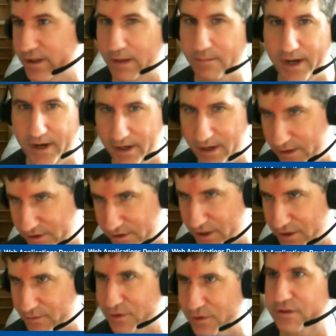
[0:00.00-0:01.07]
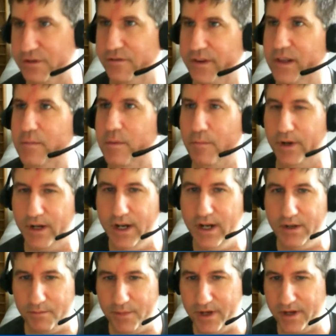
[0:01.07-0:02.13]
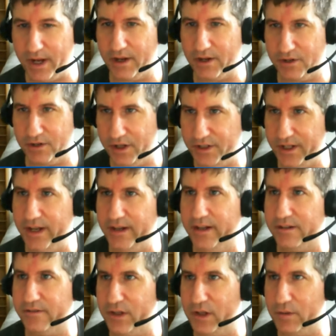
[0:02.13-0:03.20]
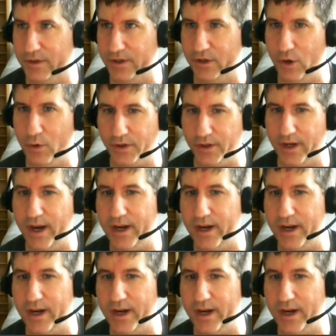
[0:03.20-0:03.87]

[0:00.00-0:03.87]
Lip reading: I'm not a Salesforce developer, but being a .NET developer, knowing that